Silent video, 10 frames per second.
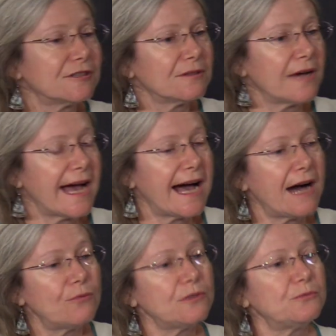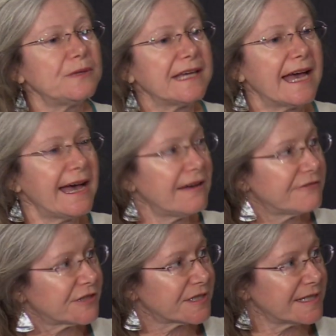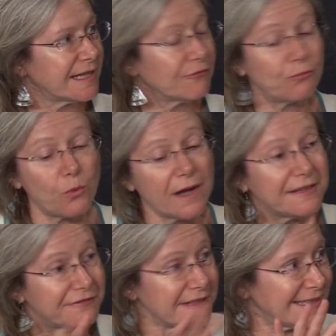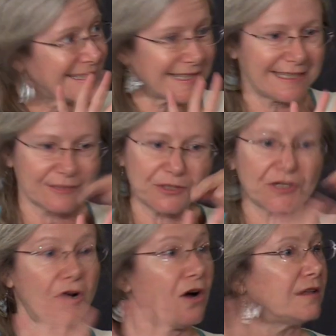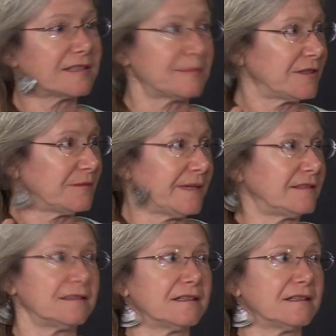how will we ever, if one of these things, which are all experimental,